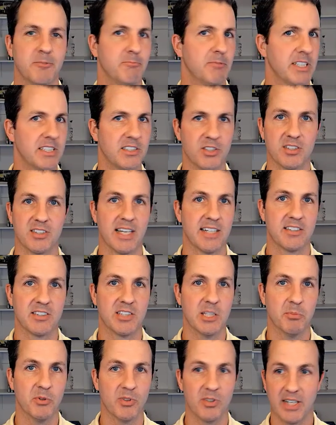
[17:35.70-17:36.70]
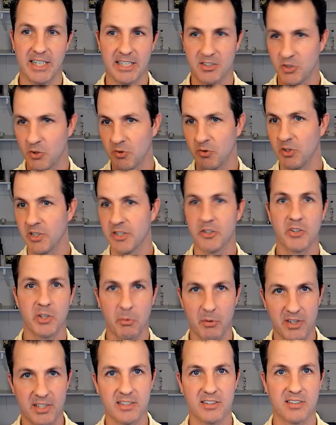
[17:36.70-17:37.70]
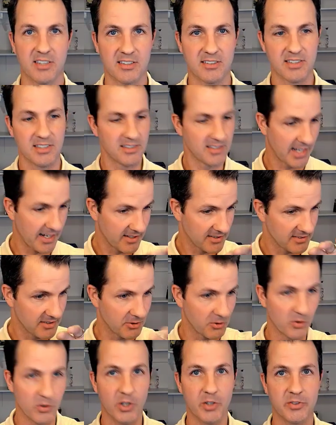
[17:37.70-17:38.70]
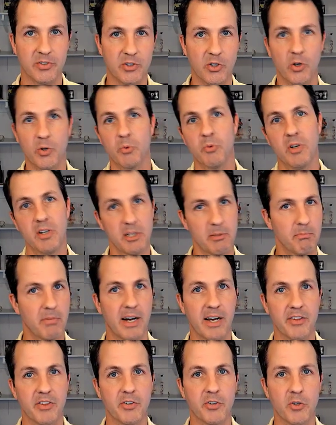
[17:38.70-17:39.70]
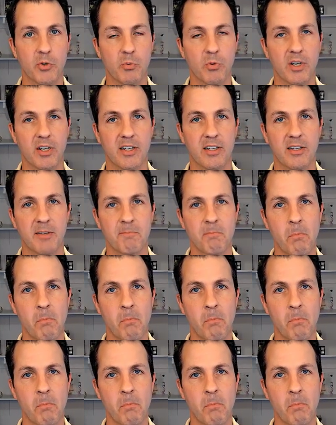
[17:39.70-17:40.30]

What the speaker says: It's just that simple. So literally within 60 seconds, I'll close the old one and buy the new one.